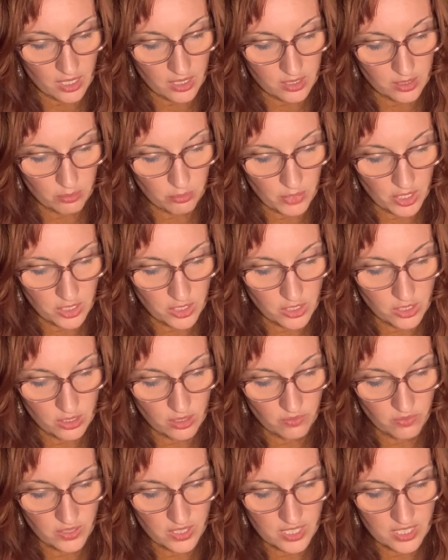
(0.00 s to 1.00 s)
The mention
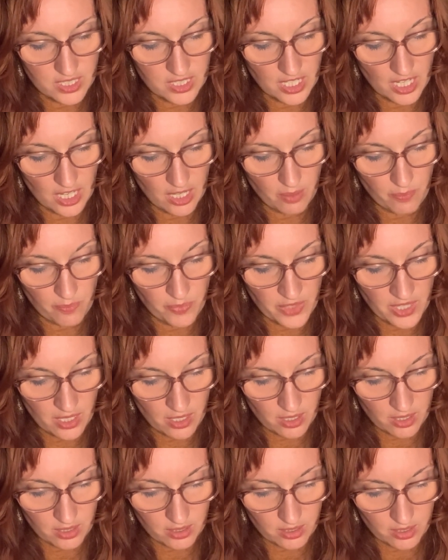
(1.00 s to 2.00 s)
of his name
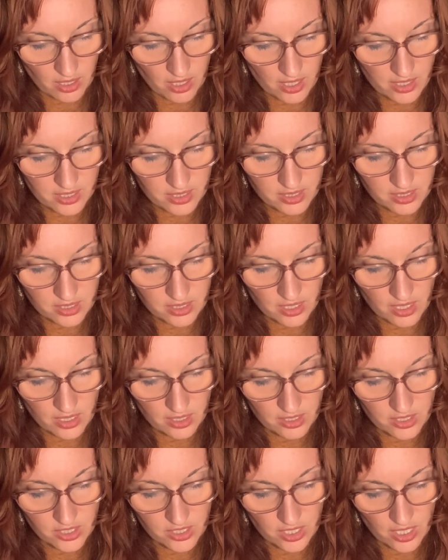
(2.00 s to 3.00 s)
cast a
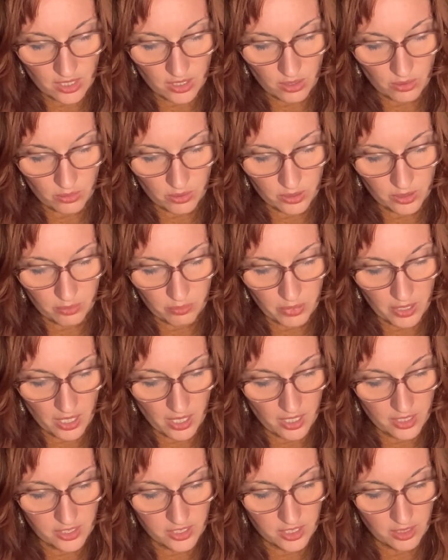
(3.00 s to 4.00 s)
dark shadow on the
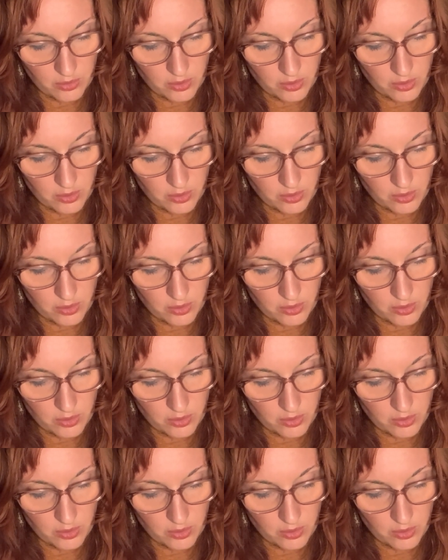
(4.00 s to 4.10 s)
party,